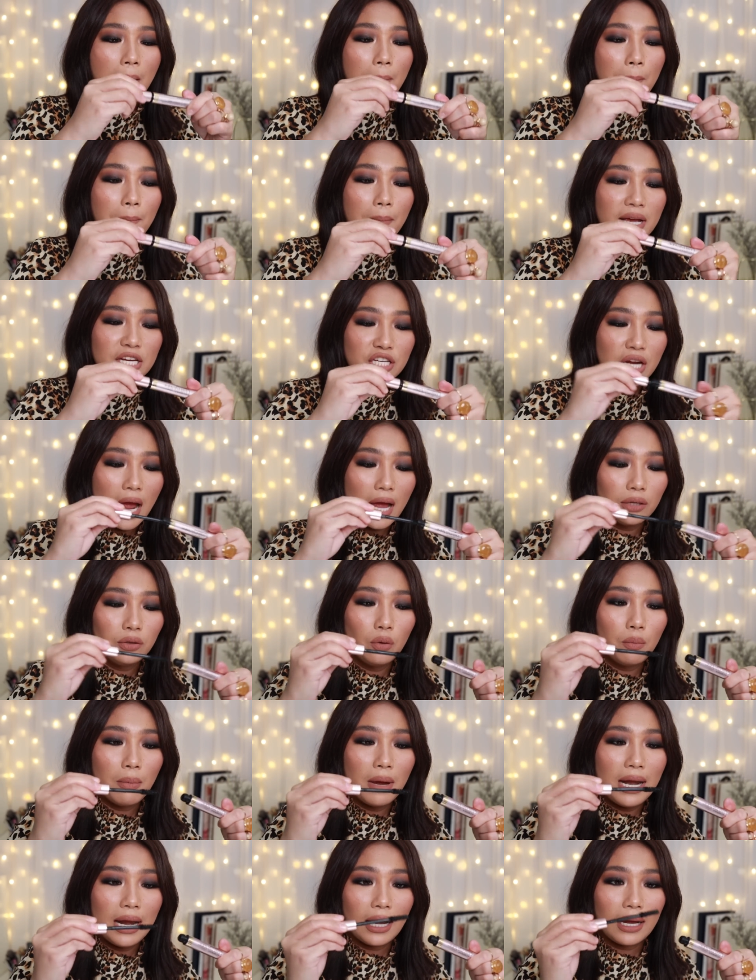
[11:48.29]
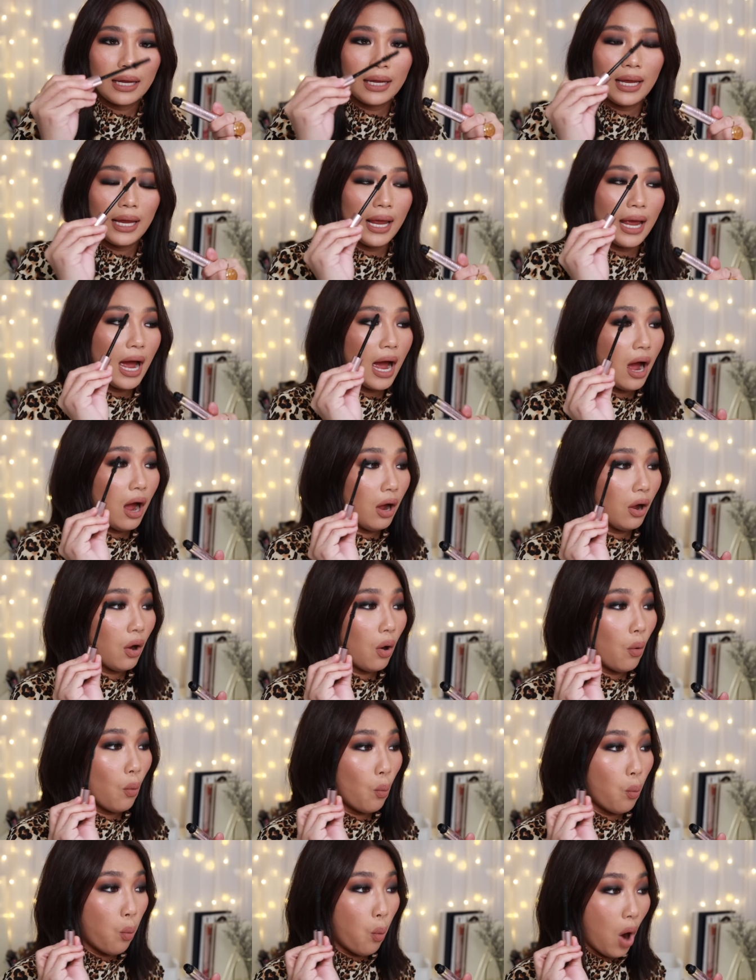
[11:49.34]
masyadong malaki ang
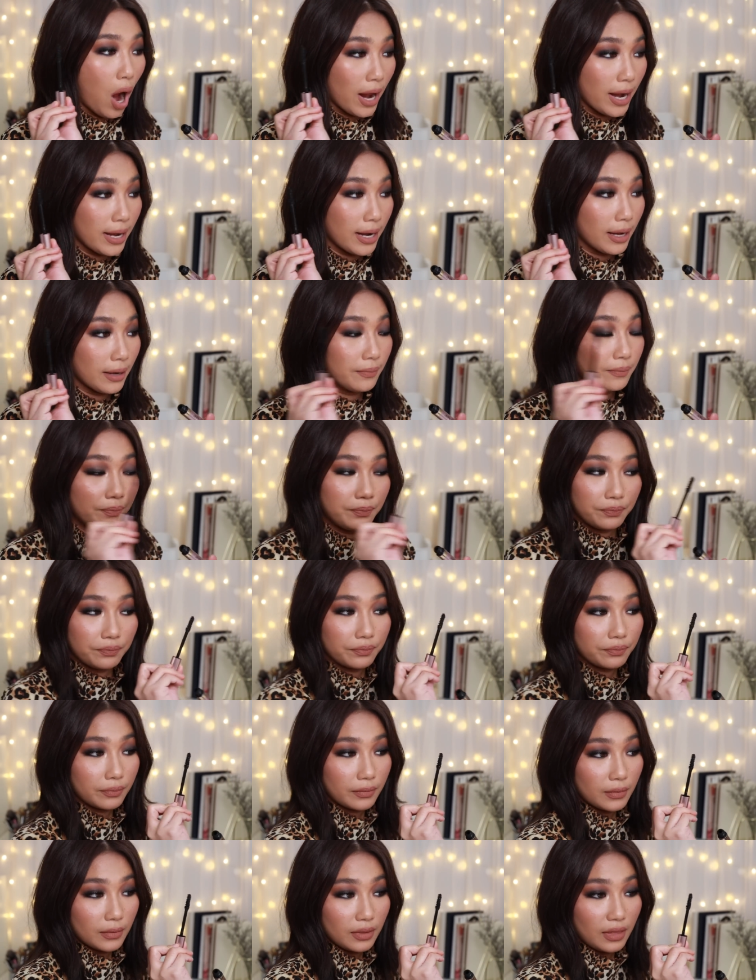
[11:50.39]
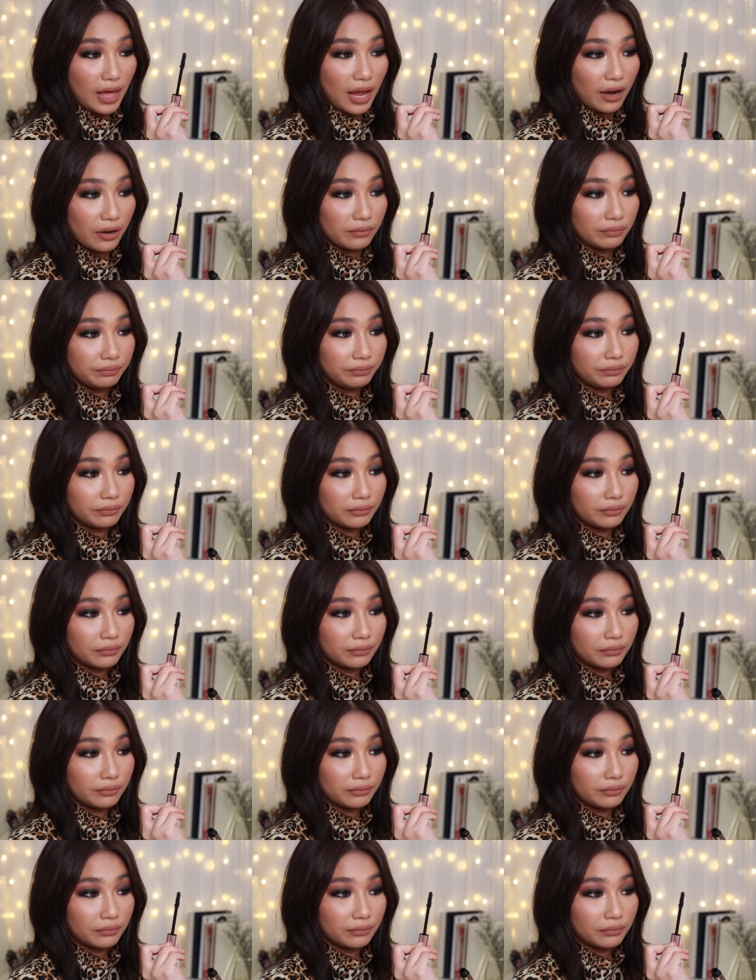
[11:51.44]
wand. There.